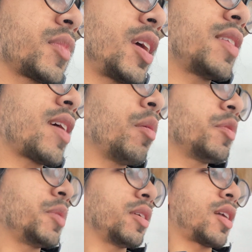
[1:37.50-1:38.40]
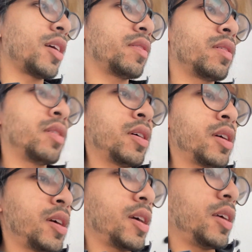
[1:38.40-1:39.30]
it's helped me a lot
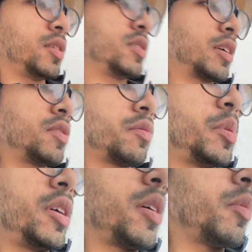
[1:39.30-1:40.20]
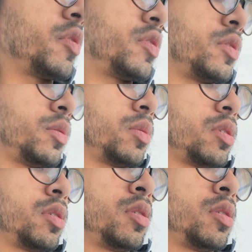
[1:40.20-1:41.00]
in the sense of being able to